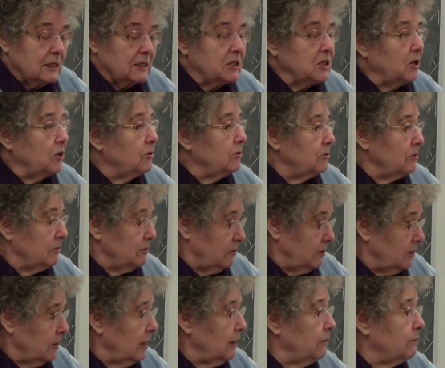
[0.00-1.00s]

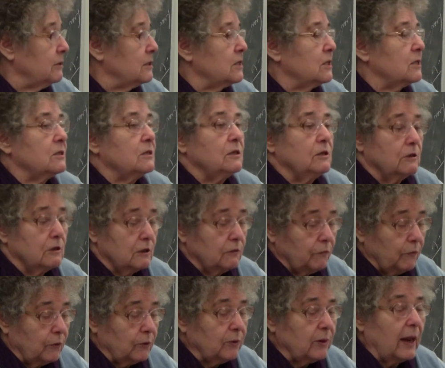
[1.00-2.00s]
So it was
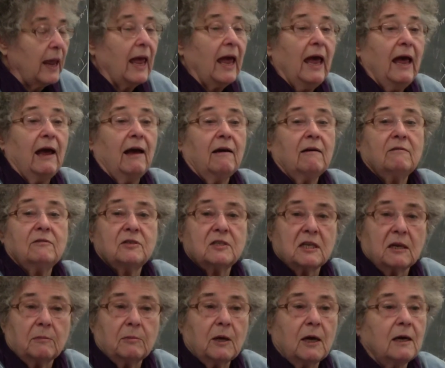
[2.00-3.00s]
useful to have
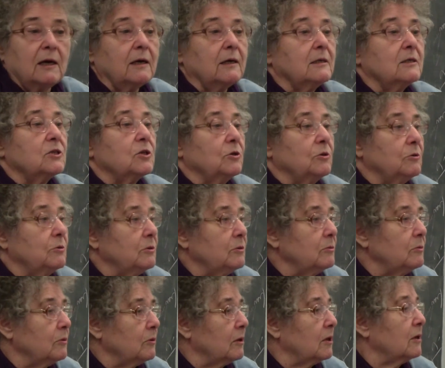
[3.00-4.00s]
some guys who
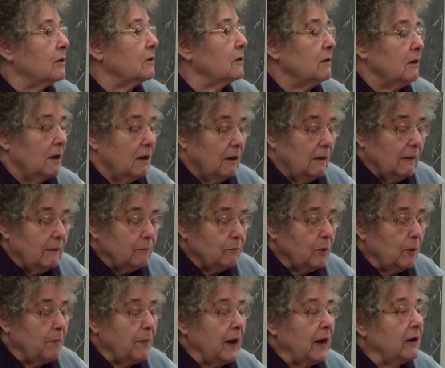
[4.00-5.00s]
were
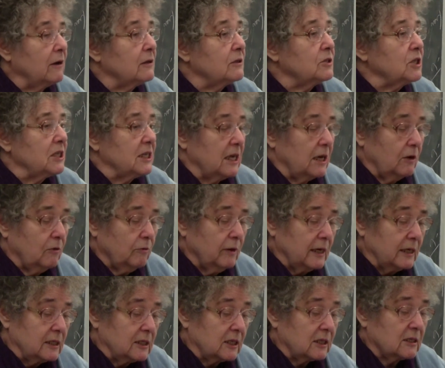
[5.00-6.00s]
prepared to take
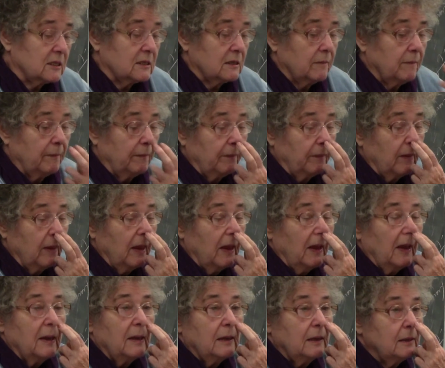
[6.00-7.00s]
risks.
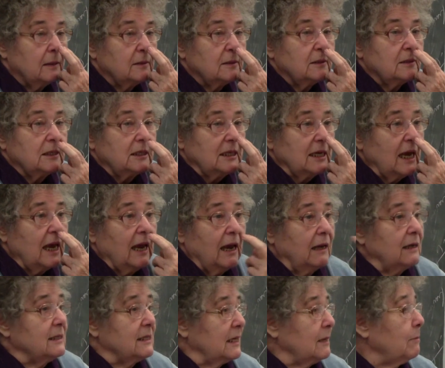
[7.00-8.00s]

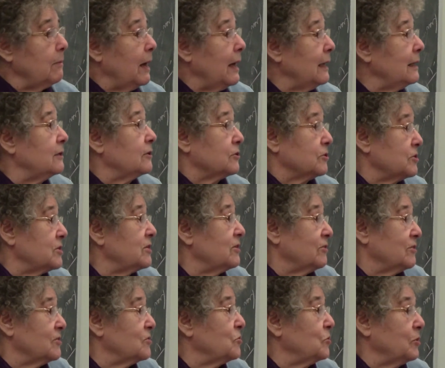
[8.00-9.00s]
Today, D-miners
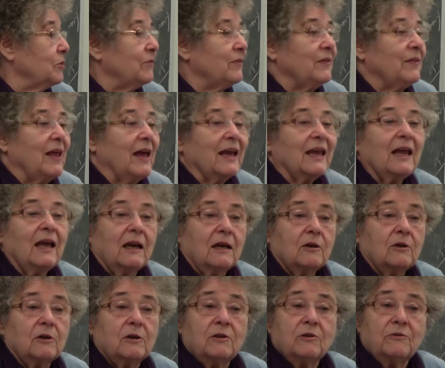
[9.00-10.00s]
are sort of in that
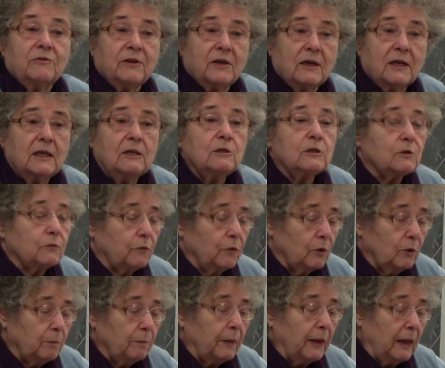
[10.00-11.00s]
category. They're very
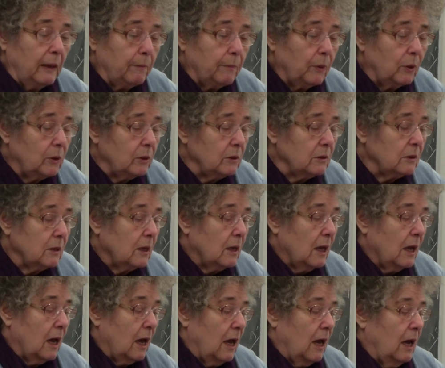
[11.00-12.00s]
useful
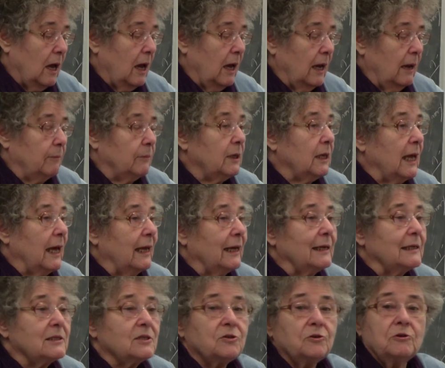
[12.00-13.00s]
people. I'm
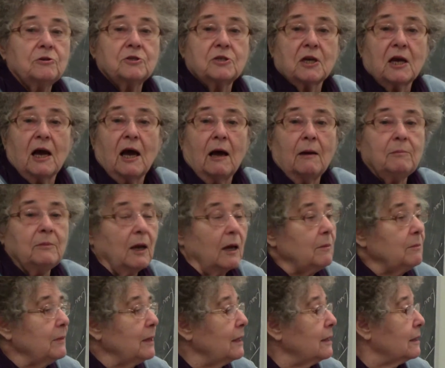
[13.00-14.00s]
glad it's their job,
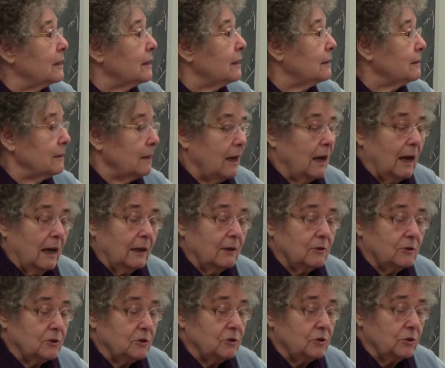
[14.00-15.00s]
not mine. I
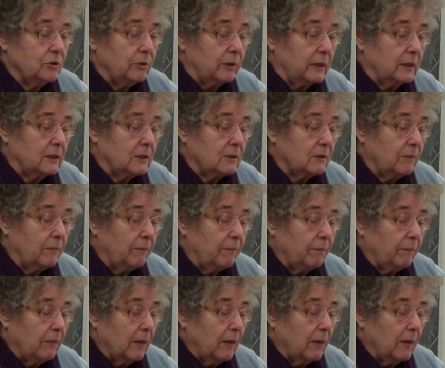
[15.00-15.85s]
couldn't do it.